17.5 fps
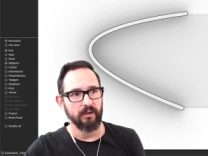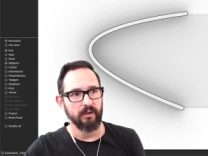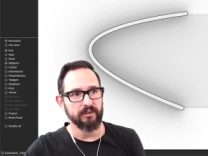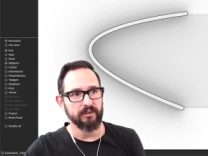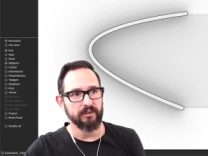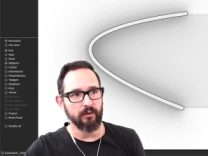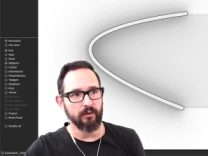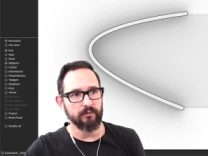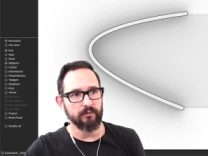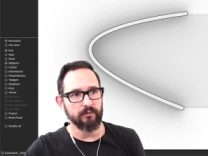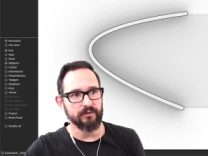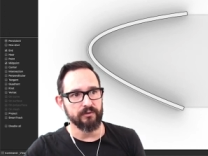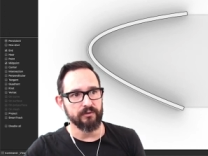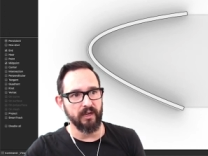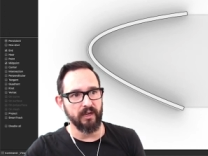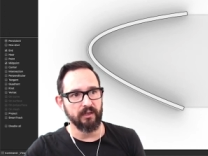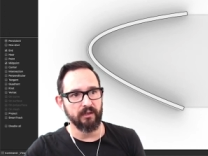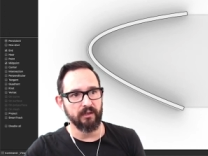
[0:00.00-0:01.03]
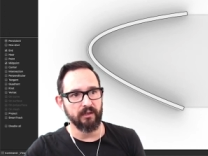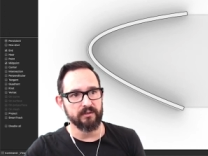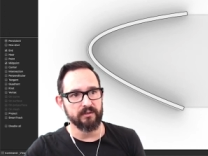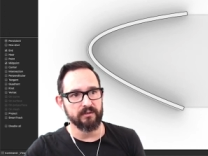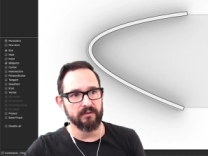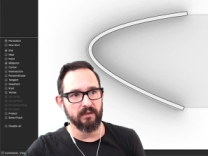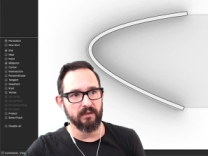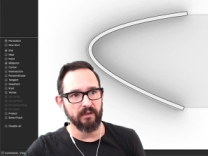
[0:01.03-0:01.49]
this kind of shading
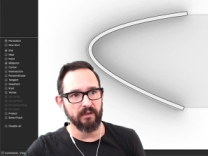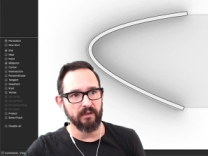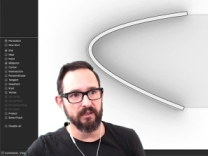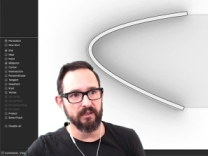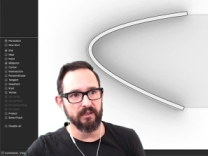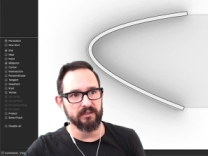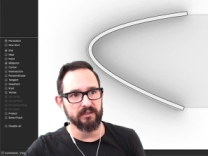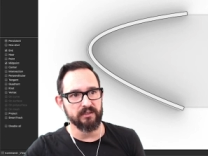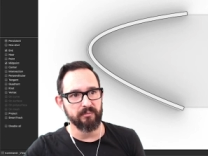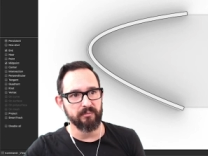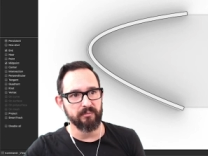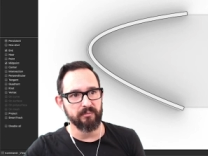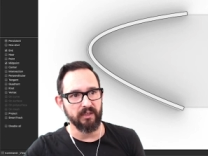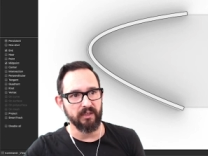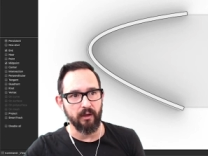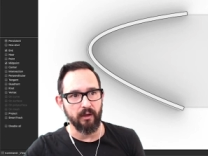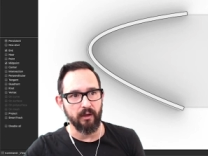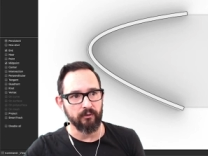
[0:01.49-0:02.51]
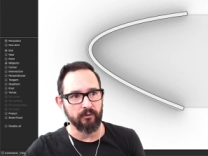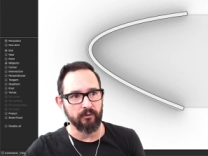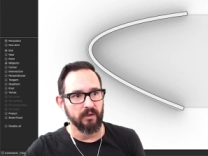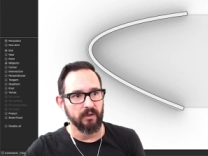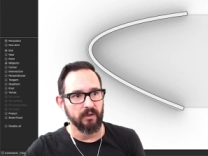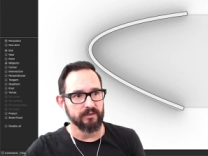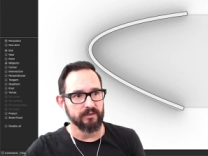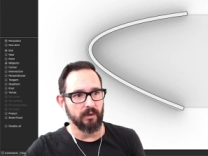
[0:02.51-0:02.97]
that's spilling out,
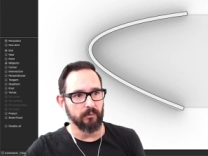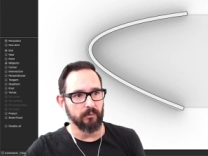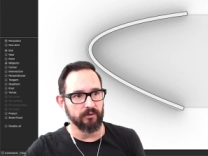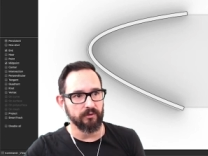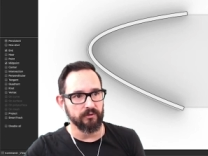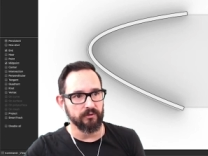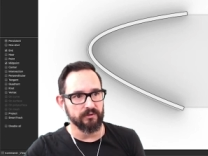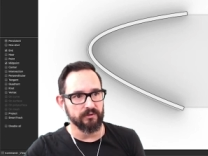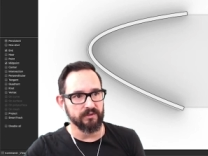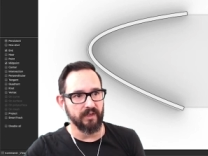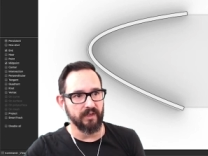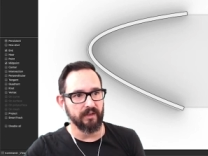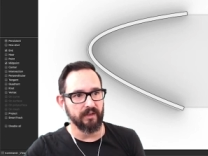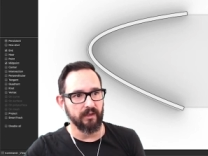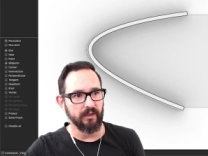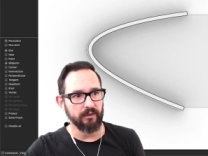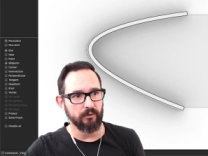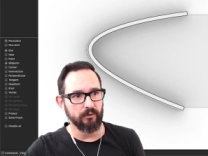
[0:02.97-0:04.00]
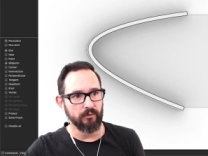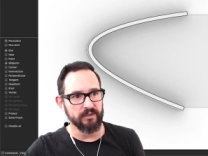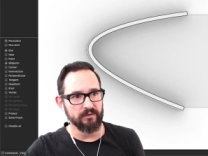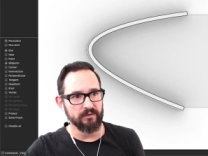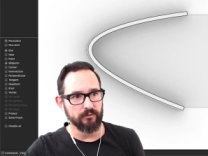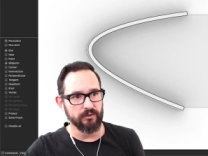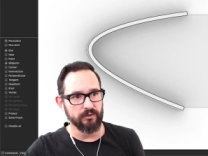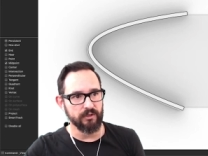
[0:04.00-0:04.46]
so I'm going to use that, and the
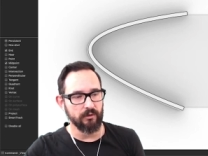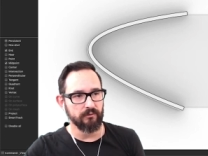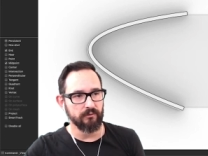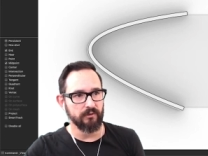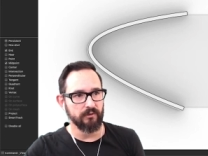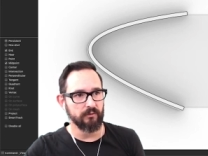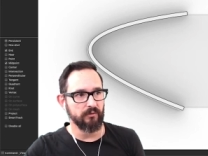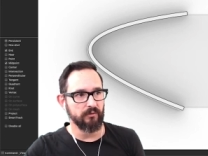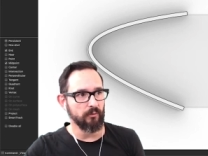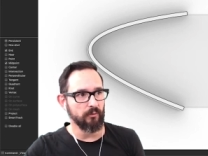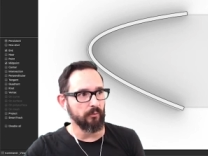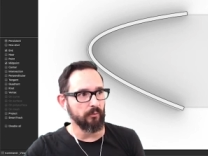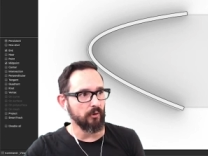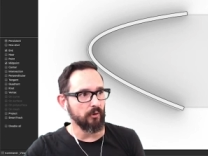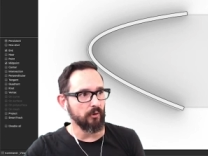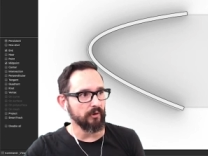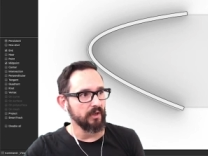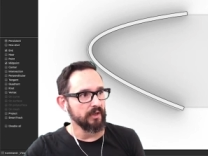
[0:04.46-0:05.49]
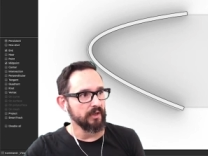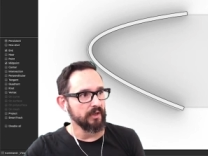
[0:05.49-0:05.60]
resolution of the viewport.